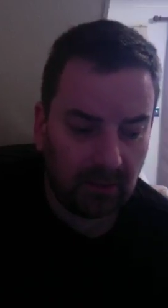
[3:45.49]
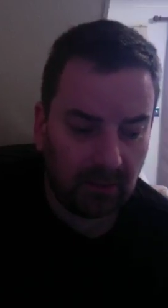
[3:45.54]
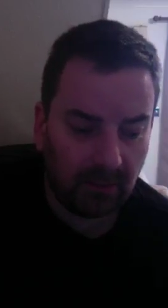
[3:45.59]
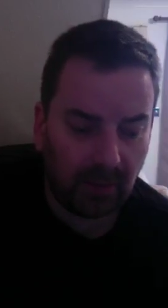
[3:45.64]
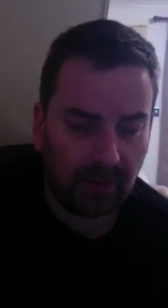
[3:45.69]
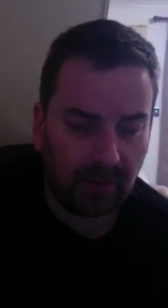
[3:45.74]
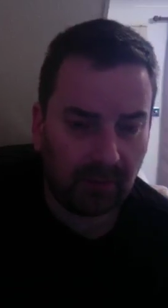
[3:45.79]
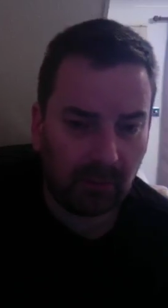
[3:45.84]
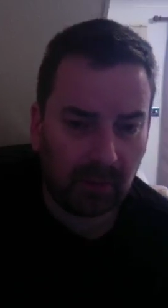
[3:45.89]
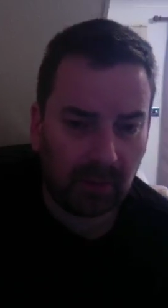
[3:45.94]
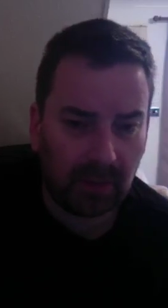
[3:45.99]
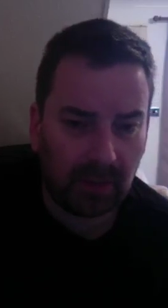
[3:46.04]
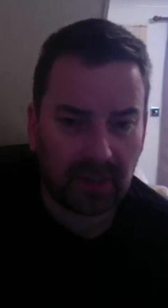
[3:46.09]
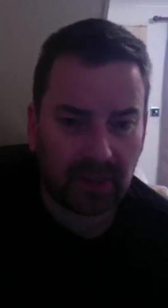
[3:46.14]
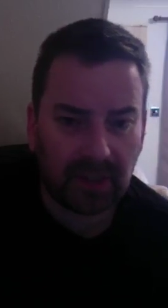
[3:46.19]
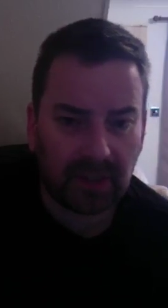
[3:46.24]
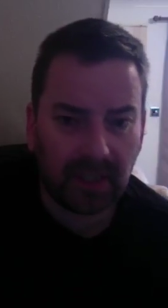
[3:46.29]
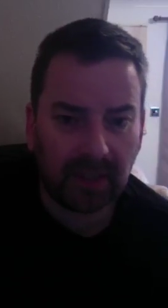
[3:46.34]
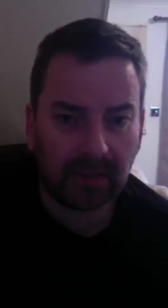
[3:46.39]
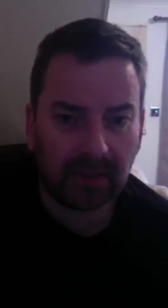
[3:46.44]
preferably a
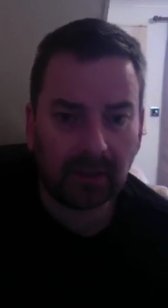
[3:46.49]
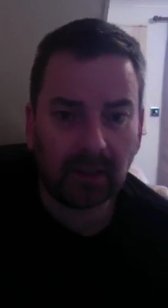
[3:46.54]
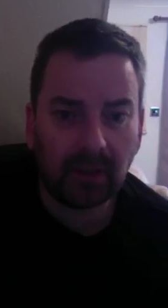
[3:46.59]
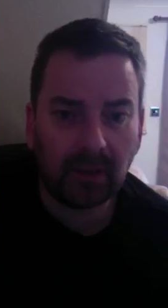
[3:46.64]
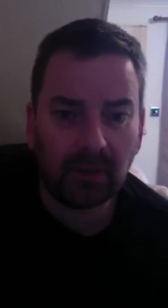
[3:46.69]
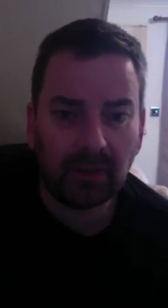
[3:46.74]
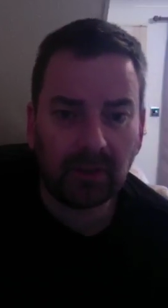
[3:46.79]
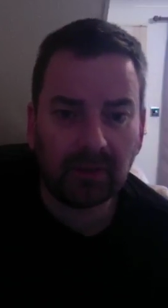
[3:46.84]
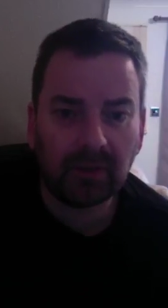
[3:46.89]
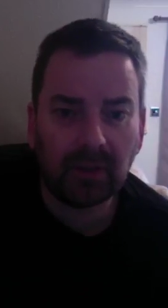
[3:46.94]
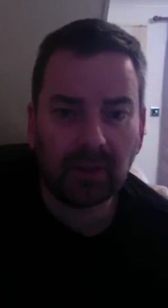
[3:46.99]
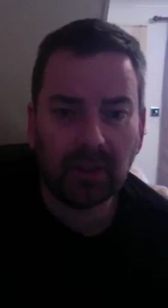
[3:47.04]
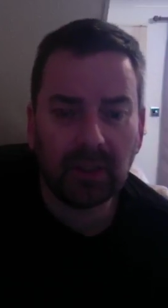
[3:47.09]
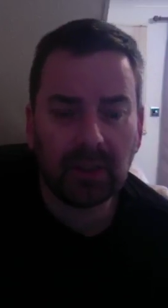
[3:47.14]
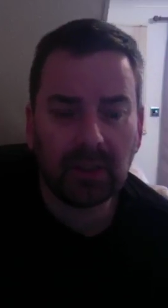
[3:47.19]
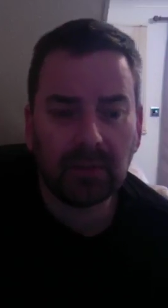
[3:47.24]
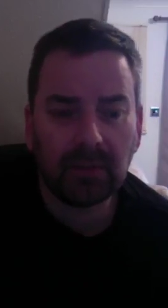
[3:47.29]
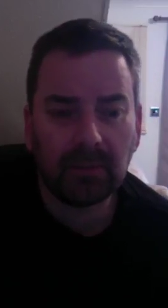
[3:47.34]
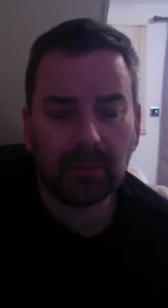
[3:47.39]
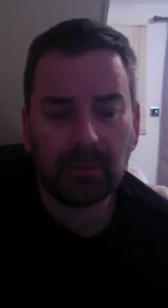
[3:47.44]
standalone
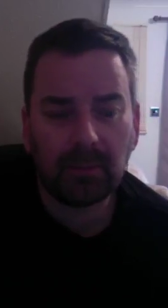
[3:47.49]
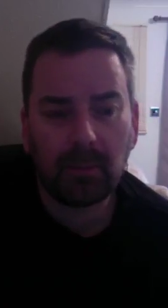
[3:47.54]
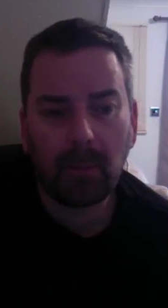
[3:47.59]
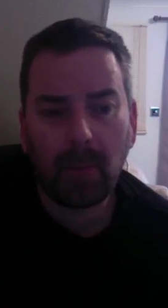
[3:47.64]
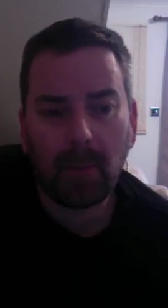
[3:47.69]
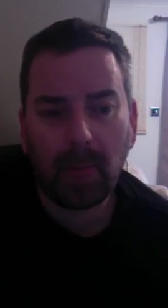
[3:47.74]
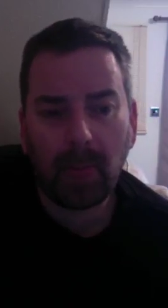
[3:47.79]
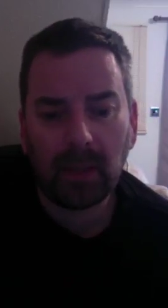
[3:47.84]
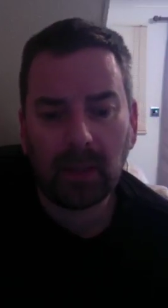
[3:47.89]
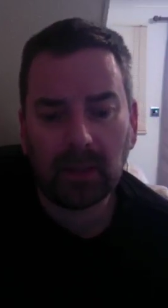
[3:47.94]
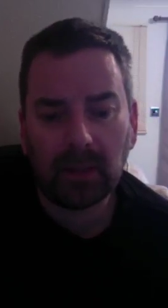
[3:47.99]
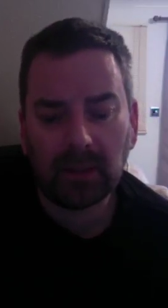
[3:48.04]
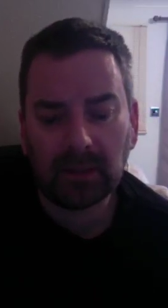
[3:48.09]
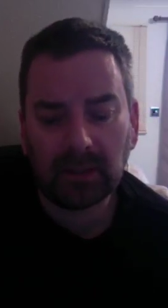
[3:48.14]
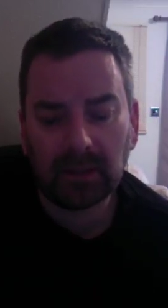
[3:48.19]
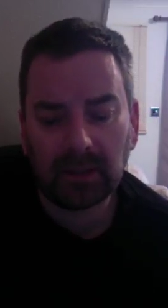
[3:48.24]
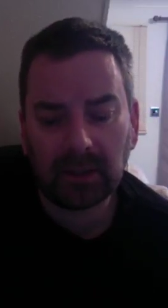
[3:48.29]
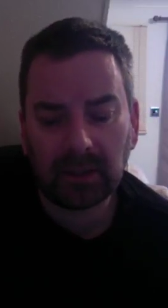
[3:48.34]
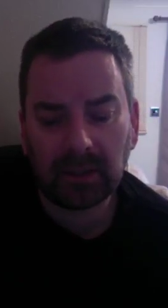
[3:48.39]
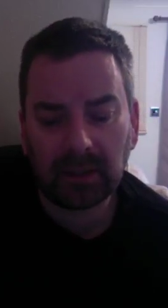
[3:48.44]
device,
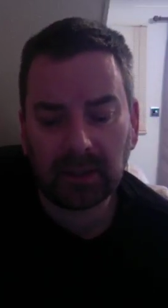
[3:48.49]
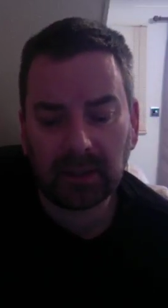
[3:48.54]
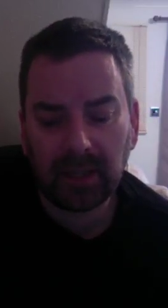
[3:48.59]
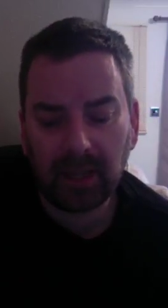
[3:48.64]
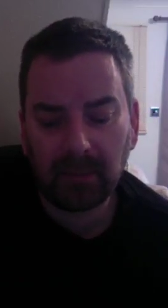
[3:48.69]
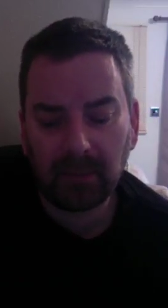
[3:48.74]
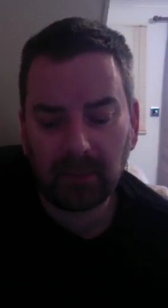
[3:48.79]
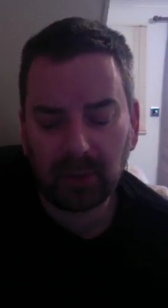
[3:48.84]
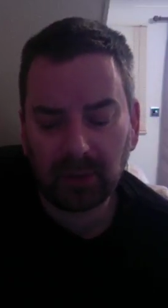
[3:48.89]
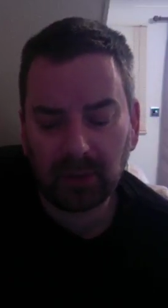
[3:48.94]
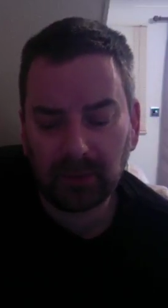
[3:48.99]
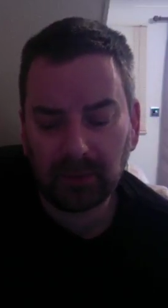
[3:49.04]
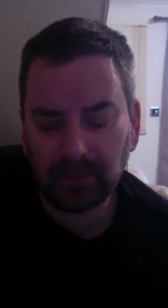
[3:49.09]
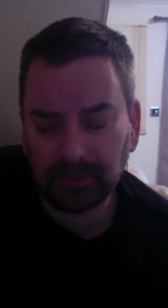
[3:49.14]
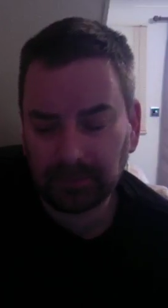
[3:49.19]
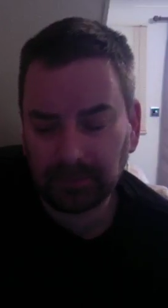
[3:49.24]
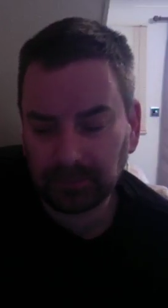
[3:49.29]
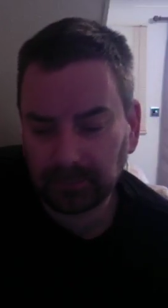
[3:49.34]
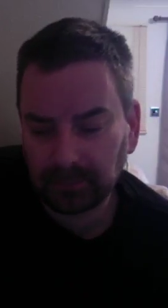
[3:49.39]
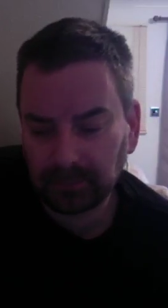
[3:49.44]
that can capture
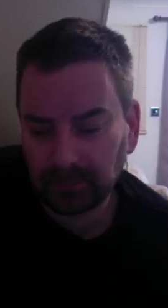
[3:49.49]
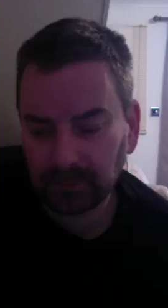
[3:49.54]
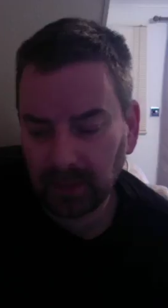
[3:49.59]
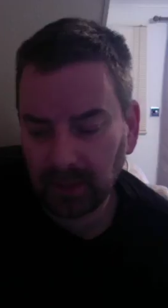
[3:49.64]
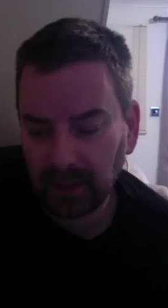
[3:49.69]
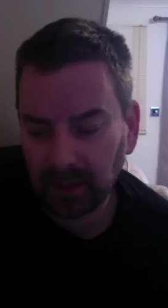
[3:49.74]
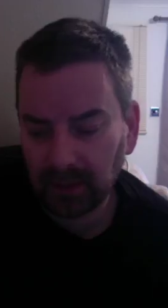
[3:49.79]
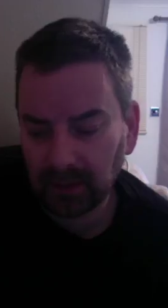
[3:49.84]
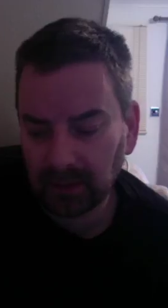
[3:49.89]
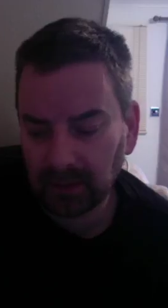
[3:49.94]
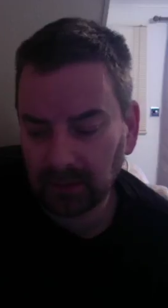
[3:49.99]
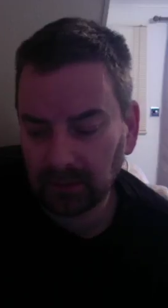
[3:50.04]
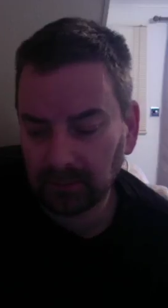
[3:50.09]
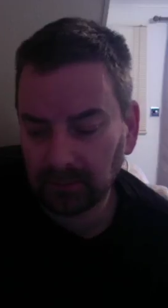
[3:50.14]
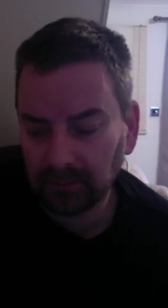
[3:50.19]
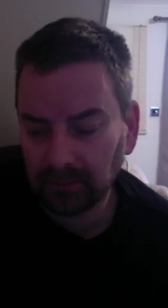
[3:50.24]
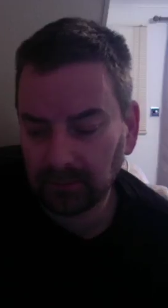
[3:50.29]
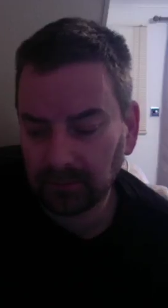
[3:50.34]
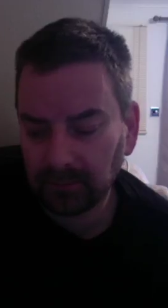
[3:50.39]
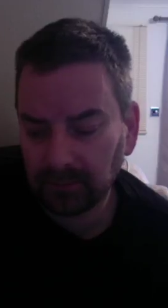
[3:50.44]
a
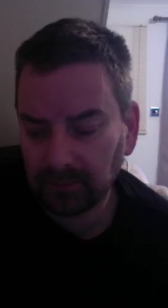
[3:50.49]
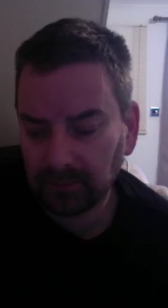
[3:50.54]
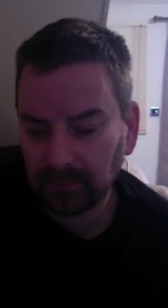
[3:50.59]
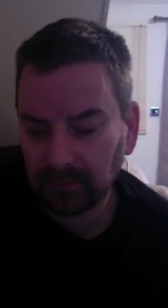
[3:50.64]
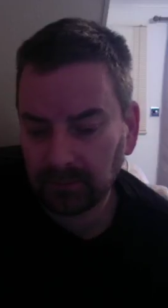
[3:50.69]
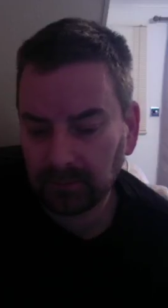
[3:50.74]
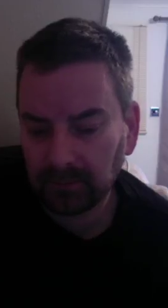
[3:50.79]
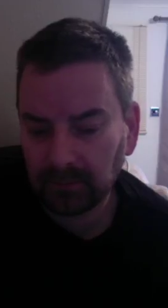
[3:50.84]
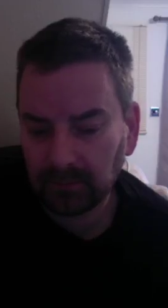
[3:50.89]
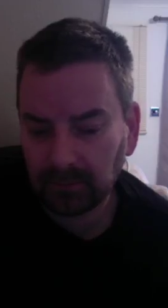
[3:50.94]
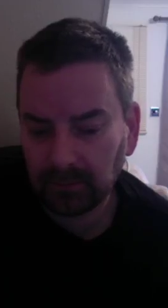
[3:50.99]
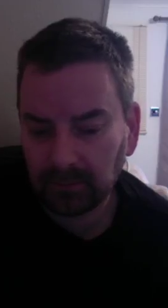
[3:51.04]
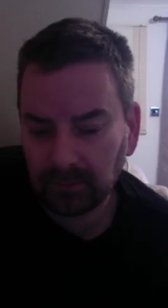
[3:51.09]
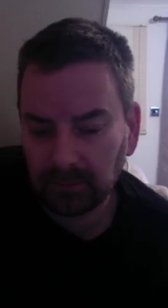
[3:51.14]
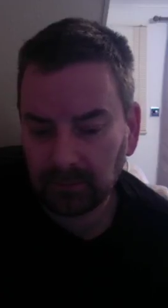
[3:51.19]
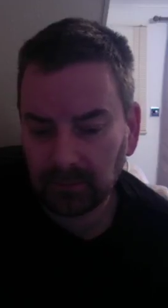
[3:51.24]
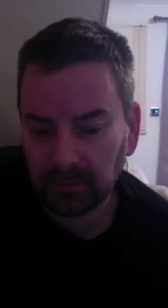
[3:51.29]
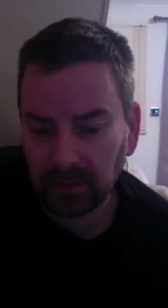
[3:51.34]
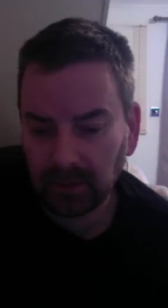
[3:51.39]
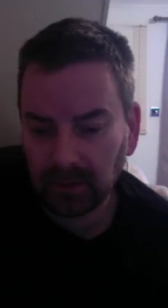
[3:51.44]

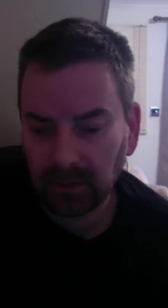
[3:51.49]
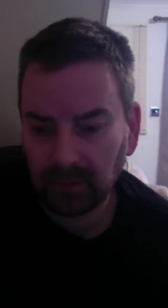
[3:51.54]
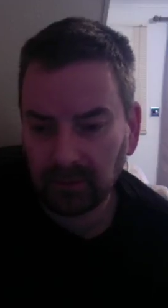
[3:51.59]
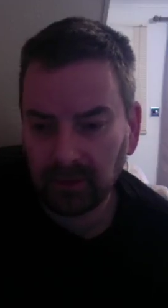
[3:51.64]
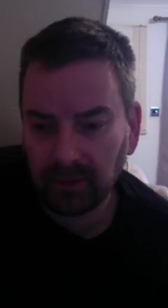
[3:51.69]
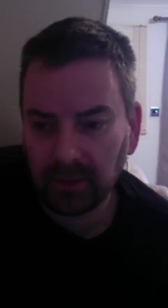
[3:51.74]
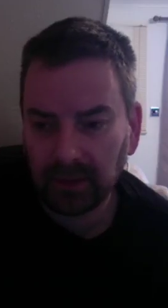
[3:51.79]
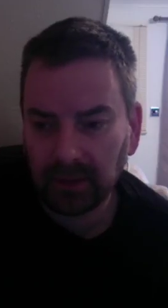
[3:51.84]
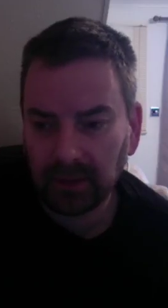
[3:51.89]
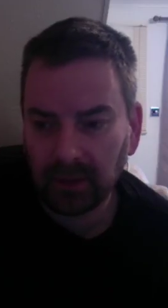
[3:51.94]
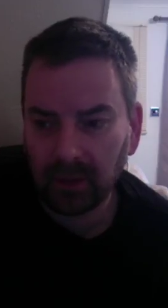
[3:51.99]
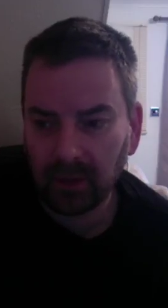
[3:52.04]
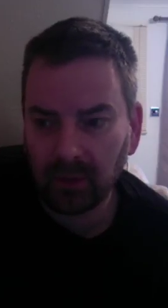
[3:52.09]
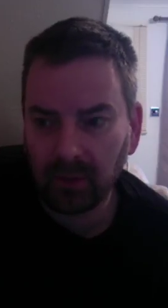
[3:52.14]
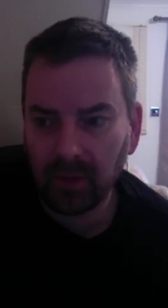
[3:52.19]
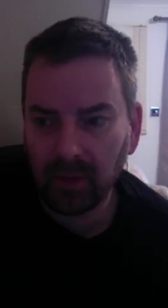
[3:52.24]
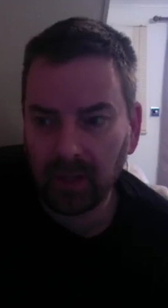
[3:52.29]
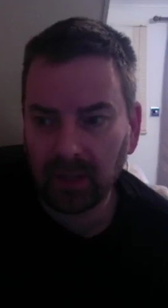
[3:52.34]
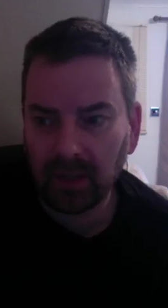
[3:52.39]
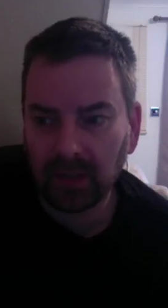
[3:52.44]
very low
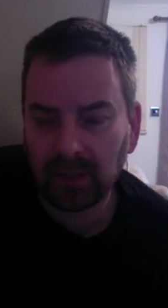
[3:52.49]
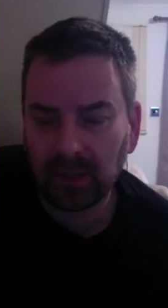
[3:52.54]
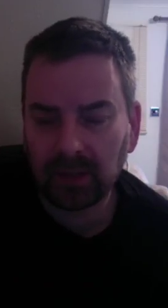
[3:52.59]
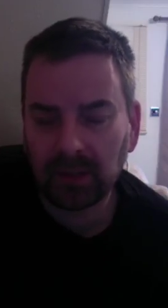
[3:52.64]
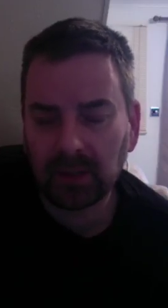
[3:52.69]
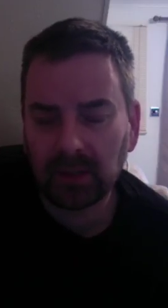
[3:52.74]
res,